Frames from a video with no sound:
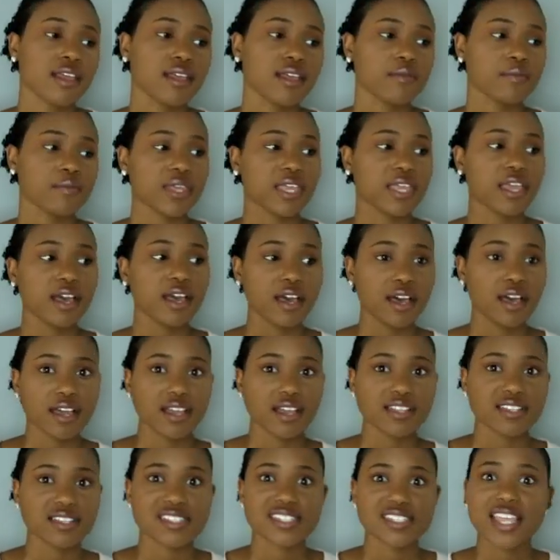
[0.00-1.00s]

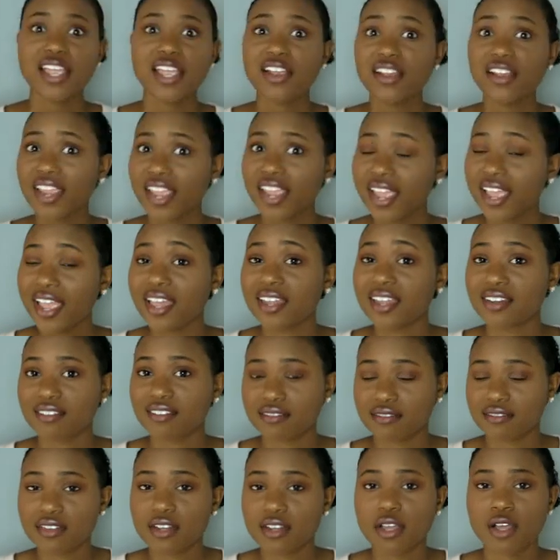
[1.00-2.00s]
because Ariane
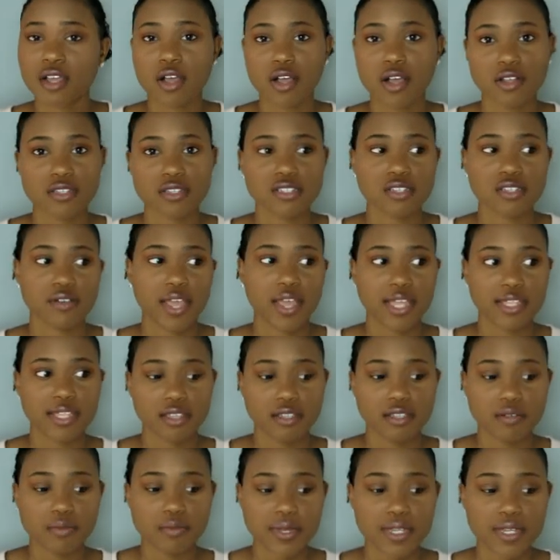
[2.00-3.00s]
also had
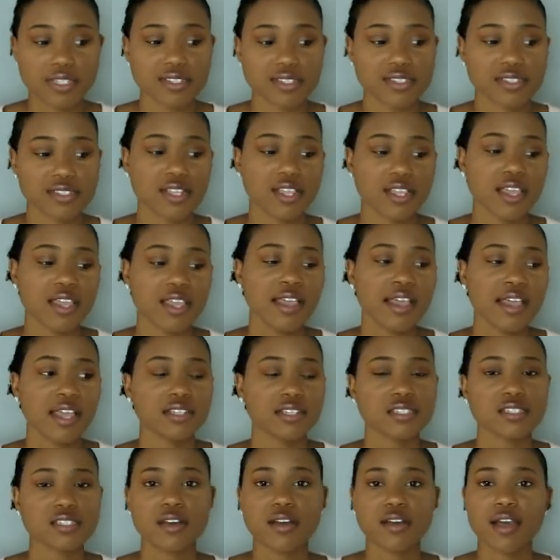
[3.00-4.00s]
lupus.
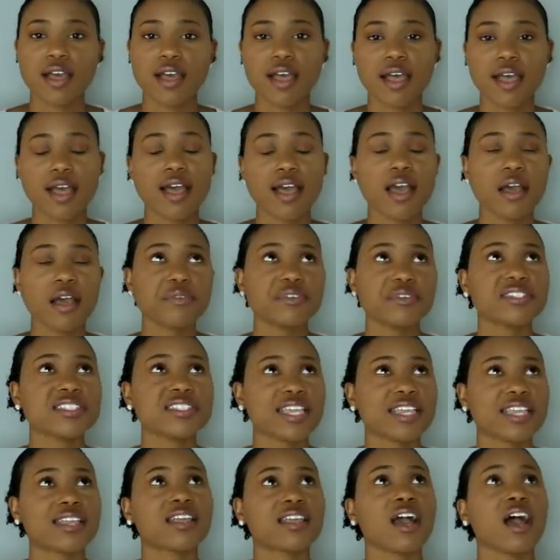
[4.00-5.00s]
And so I was
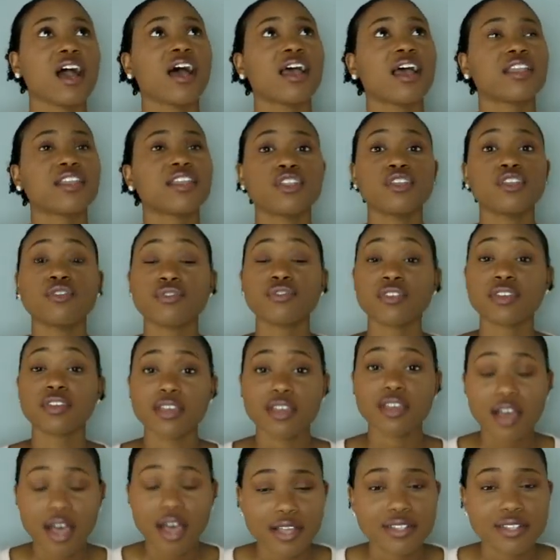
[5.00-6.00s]
like, God, you've
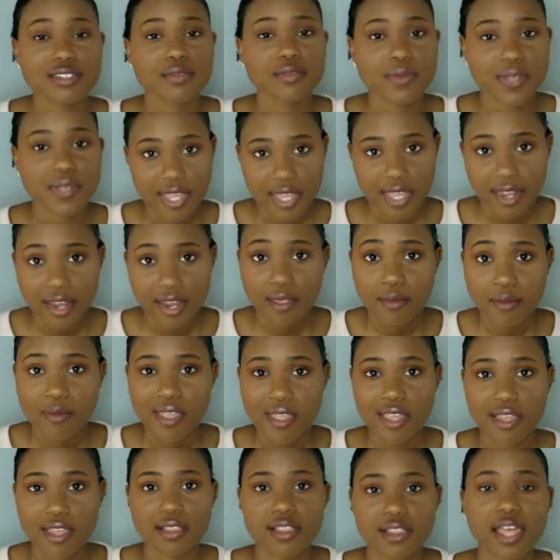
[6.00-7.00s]
got to be kidding
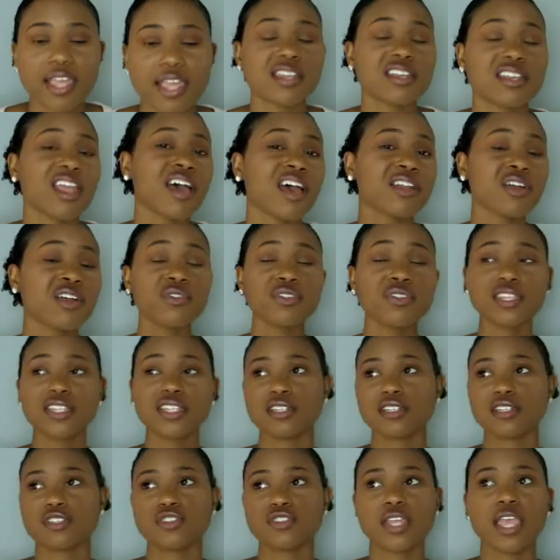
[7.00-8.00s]
me. Like, not only
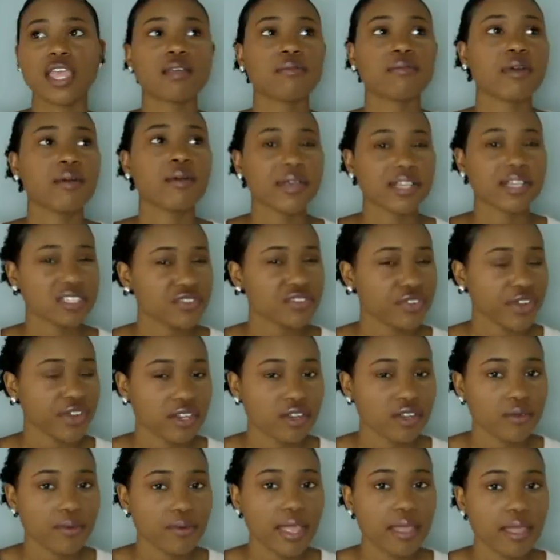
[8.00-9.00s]
did you take my best
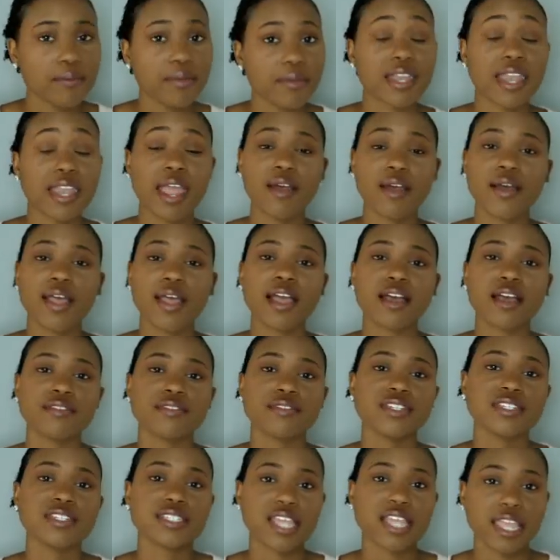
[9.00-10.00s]
friend away, but now I have
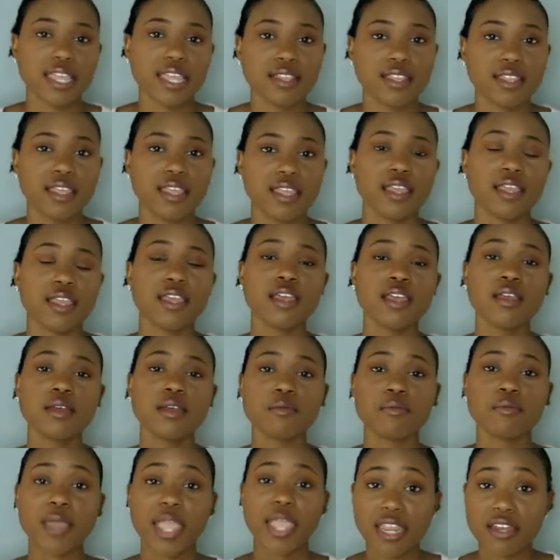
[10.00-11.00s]
a daily,
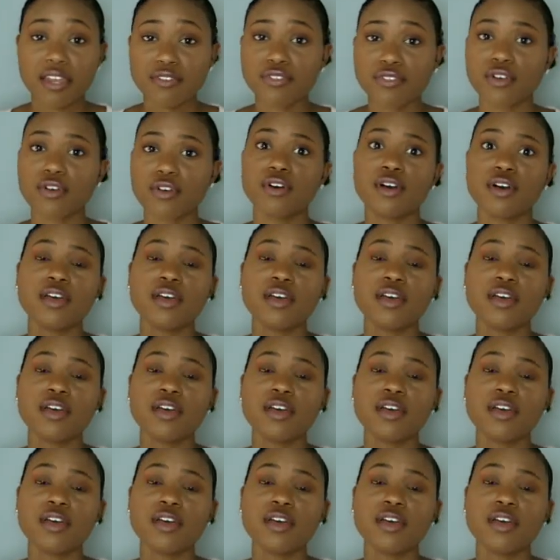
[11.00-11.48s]
painful,